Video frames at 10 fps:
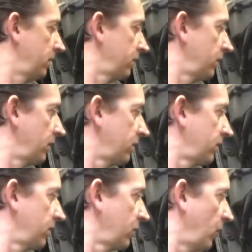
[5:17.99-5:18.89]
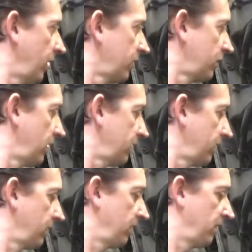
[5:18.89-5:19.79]
So that's quite exciting.
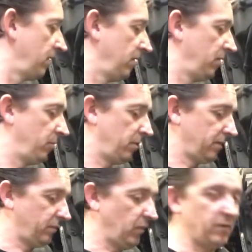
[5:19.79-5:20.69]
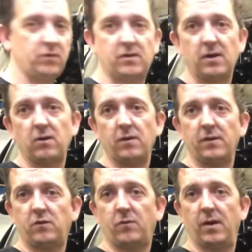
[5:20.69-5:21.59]
But we have to take all
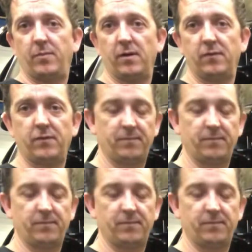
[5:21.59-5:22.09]
this crap off,